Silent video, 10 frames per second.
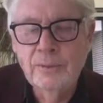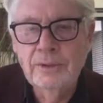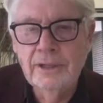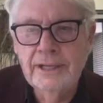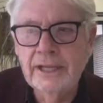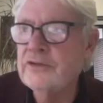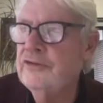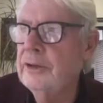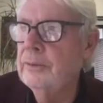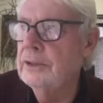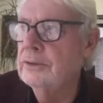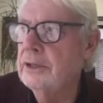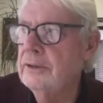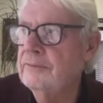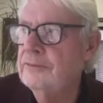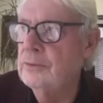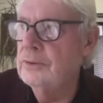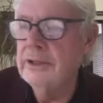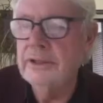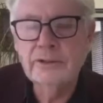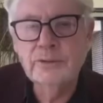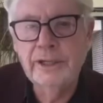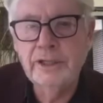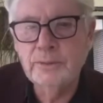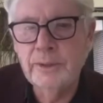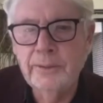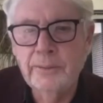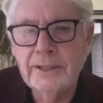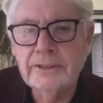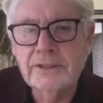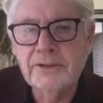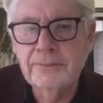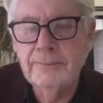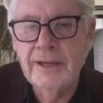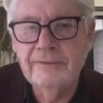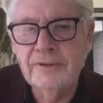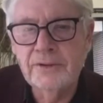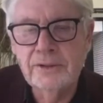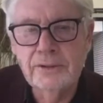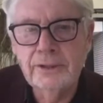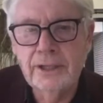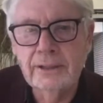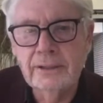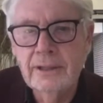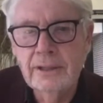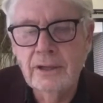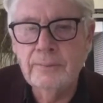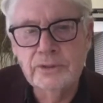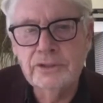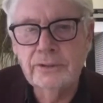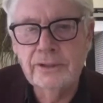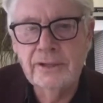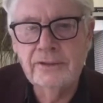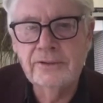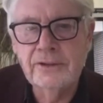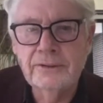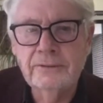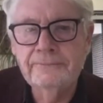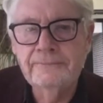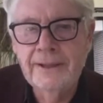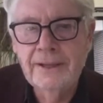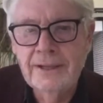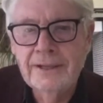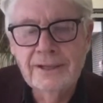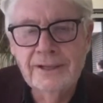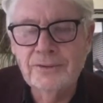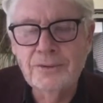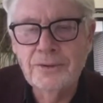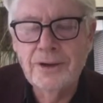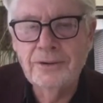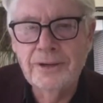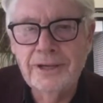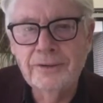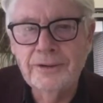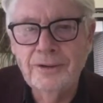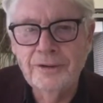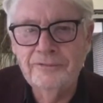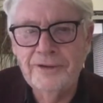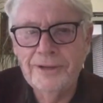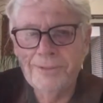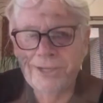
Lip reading: next year, we're looking forward in 2021 to some marvellous learning opportunities. So it's all go here at Holy Family.